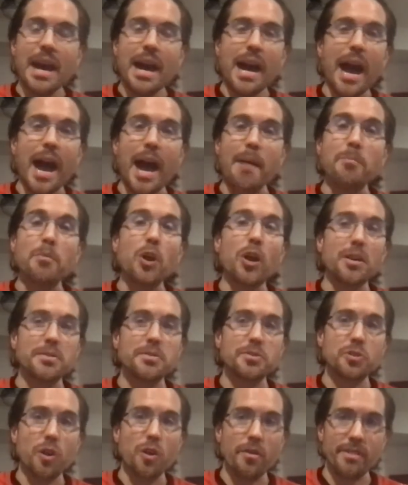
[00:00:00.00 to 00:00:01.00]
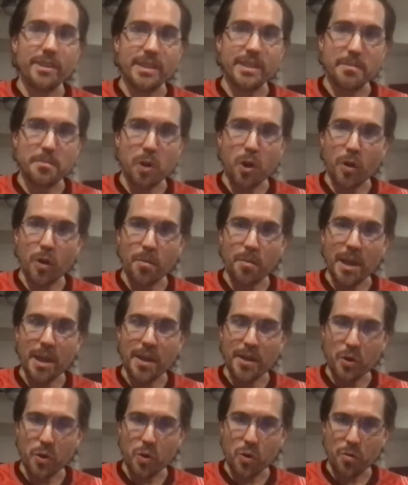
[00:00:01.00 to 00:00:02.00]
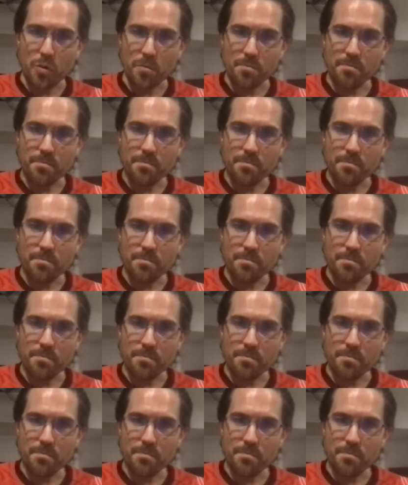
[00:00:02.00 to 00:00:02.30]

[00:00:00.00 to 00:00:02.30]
I'm not solving them on my own.